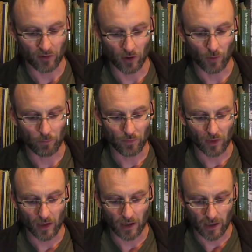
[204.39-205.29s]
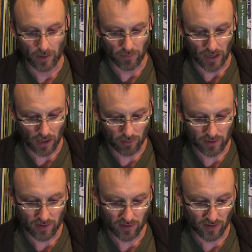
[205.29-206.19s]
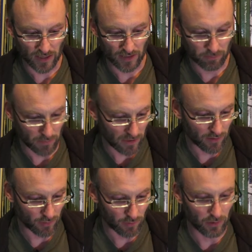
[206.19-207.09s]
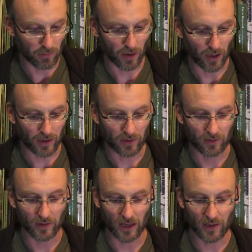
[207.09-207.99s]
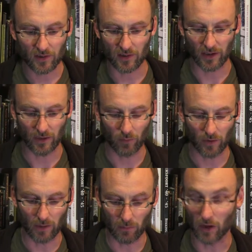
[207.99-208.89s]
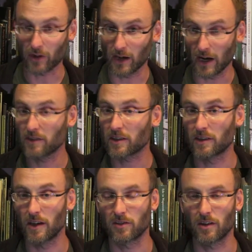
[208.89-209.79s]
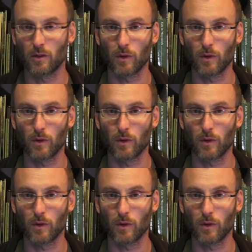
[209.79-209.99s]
So how did this lead me to the Moluccan case study, Moluccan hijacking case study?